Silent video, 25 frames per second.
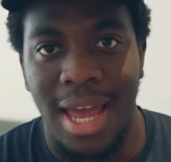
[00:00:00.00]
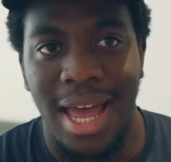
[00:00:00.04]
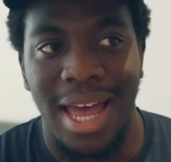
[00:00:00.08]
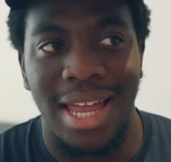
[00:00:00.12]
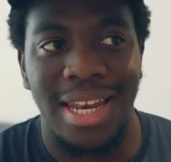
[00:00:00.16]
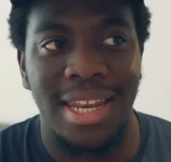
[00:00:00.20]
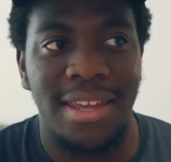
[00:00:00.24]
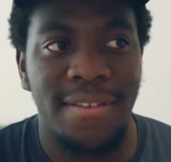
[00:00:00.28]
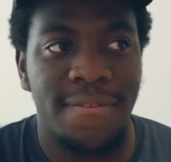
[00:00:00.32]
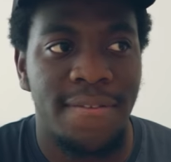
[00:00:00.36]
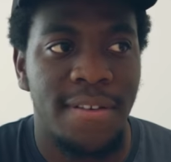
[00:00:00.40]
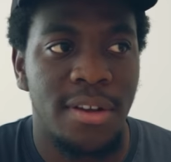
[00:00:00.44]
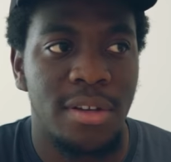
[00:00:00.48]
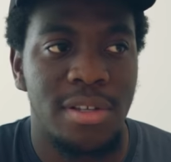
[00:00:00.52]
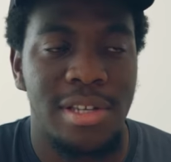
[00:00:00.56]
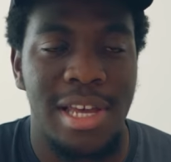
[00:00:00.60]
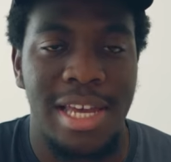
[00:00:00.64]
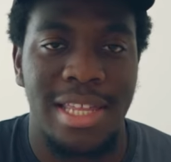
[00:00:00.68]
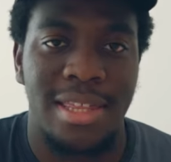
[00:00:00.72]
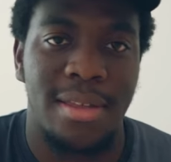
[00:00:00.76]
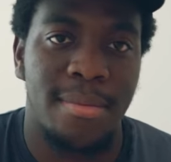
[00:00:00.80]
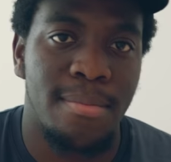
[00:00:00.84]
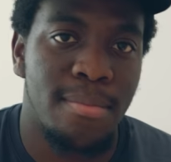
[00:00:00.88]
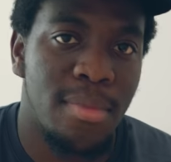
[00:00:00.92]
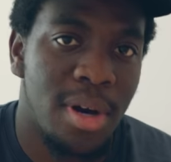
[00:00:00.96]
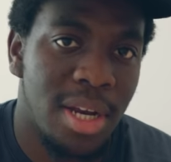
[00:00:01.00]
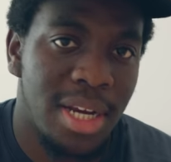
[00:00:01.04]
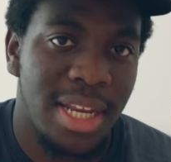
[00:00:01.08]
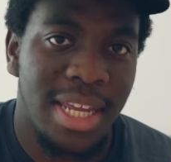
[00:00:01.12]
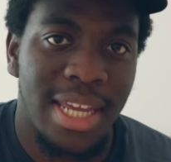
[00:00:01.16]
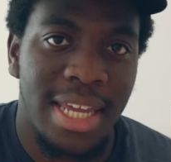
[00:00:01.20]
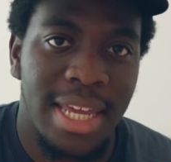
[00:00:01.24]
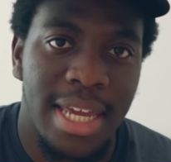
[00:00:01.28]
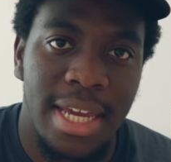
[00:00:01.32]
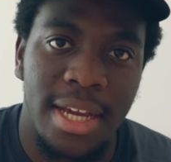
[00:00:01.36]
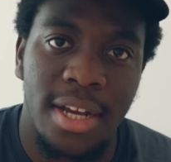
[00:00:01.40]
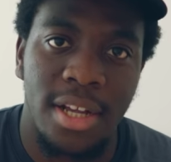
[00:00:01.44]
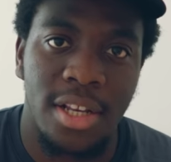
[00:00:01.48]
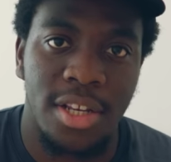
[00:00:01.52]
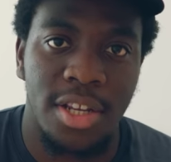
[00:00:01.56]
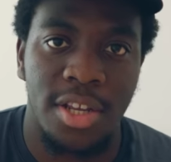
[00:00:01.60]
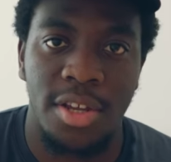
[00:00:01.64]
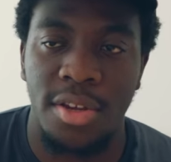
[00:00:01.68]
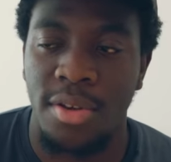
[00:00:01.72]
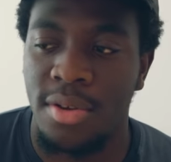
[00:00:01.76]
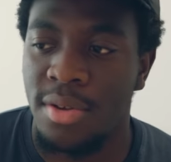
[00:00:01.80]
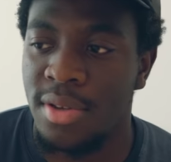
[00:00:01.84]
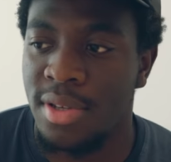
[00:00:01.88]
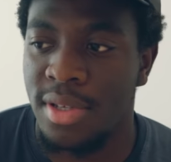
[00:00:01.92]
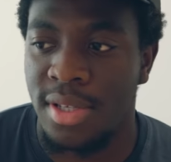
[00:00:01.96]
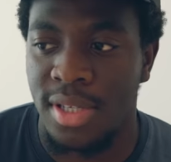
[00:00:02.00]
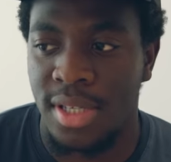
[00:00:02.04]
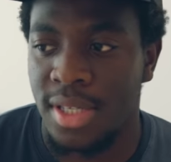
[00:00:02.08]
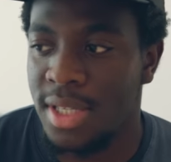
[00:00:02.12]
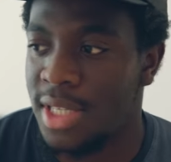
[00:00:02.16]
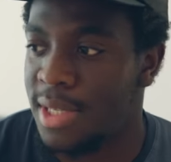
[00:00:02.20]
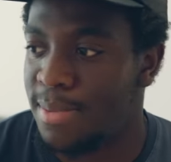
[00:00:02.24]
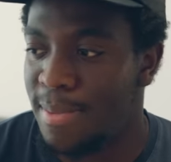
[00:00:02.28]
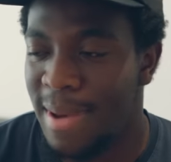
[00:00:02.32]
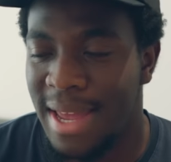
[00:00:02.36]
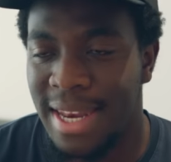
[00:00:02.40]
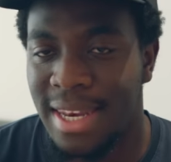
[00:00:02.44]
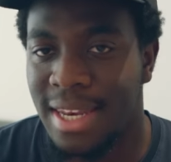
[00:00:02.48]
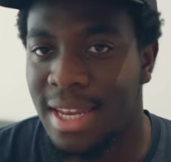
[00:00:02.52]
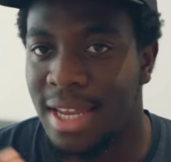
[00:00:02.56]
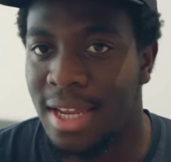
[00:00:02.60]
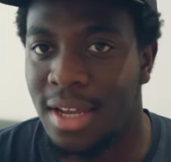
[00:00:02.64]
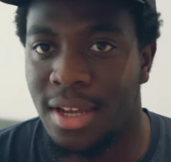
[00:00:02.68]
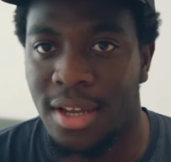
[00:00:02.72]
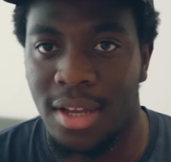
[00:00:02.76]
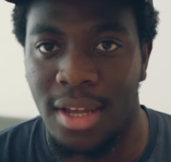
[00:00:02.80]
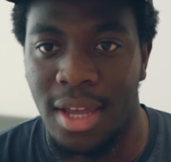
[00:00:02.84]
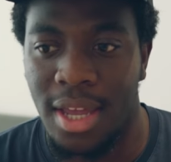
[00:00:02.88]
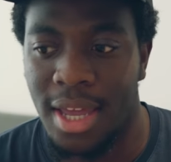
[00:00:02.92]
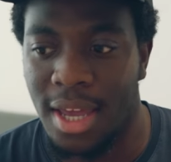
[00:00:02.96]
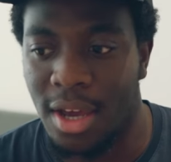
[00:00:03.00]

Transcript: and he feels like the money he could use spending